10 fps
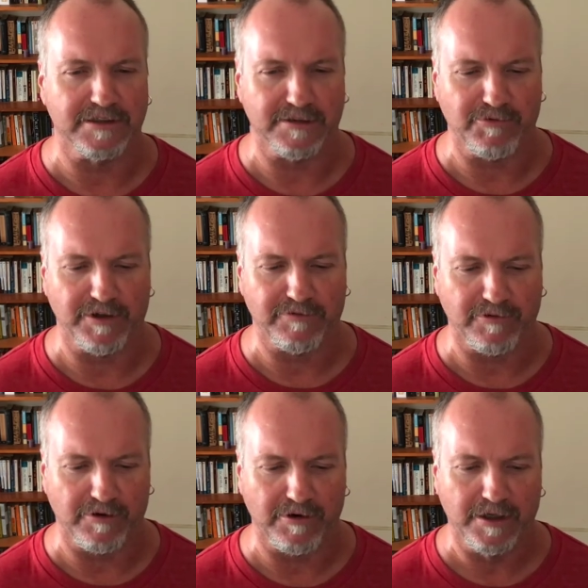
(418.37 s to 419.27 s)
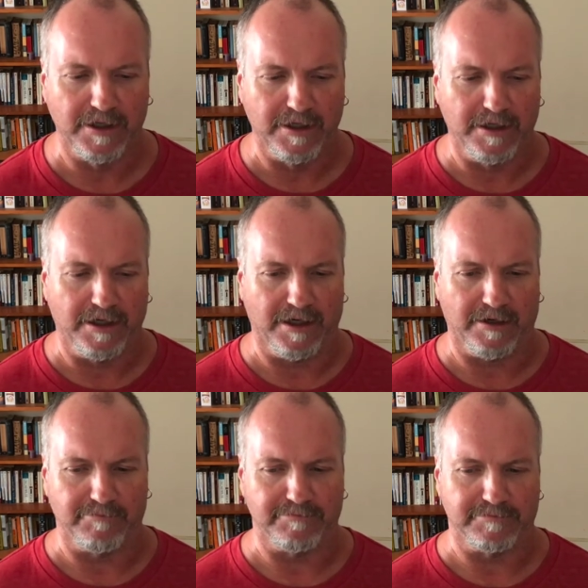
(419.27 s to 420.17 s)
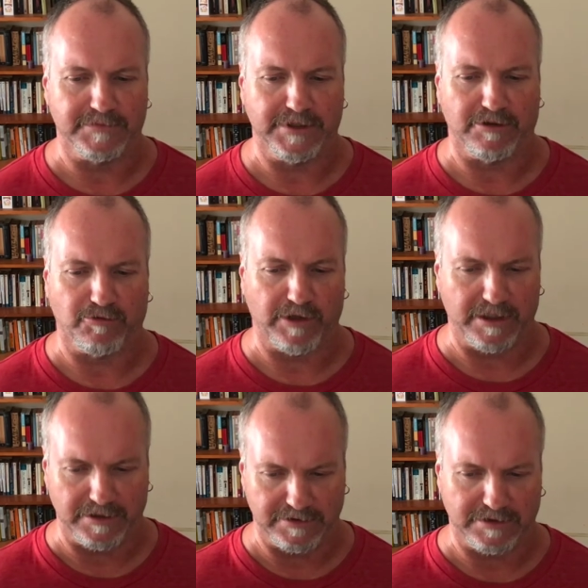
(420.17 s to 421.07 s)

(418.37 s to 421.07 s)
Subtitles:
way for the way